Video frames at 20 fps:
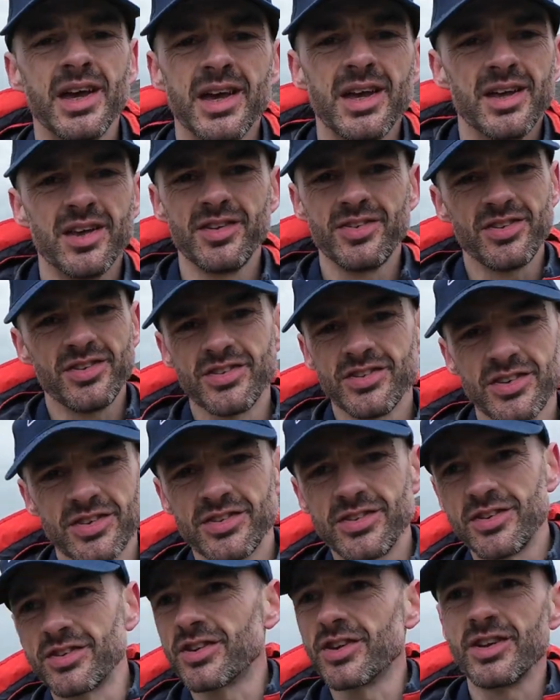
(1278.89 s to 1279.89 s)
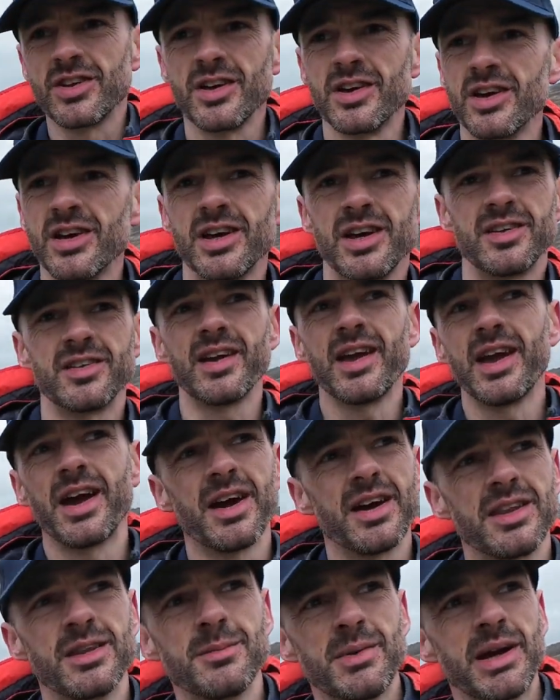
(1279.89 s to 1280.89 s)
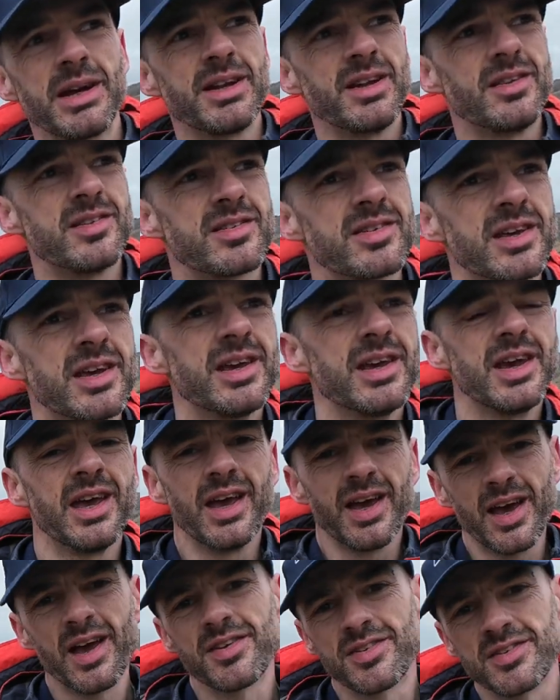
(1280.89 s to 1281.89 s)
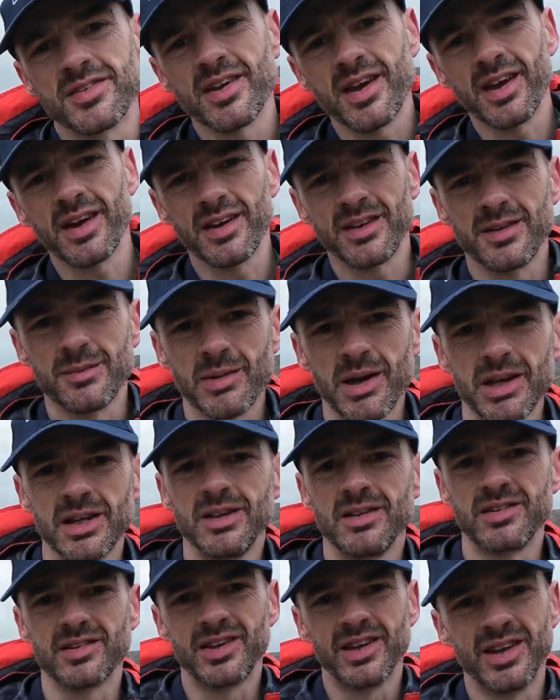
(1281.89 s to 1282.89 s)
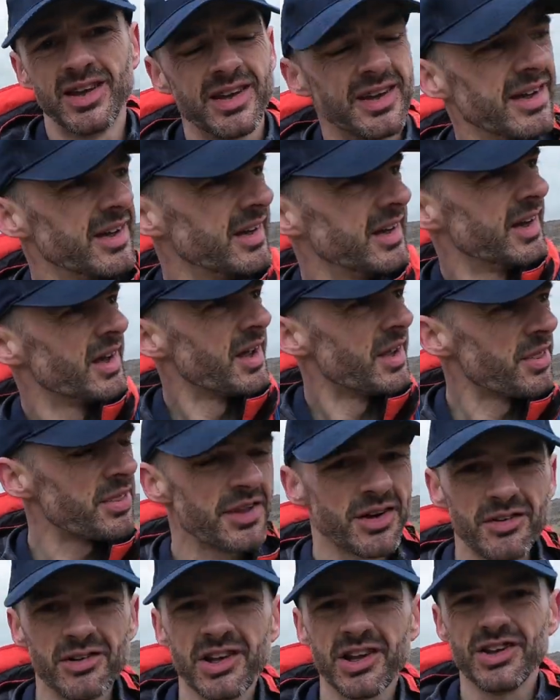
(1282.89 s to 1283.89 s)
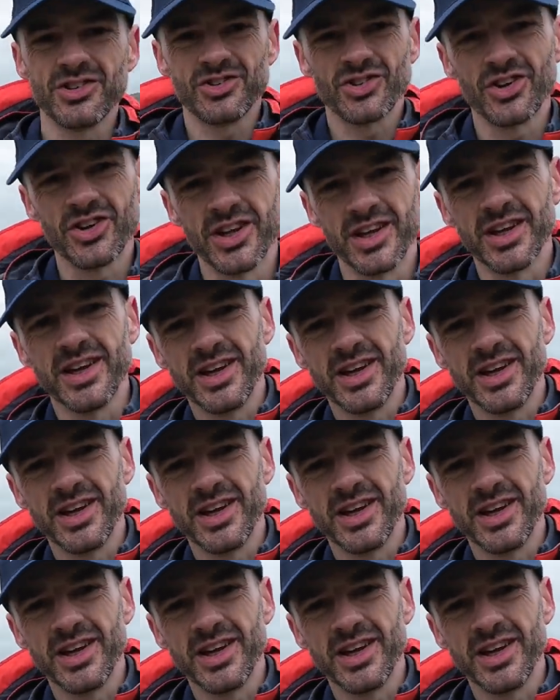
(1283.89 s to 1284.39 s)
This is just as good a day out in the mountains as a day out in the mountains. Thoroughly enjoyed it.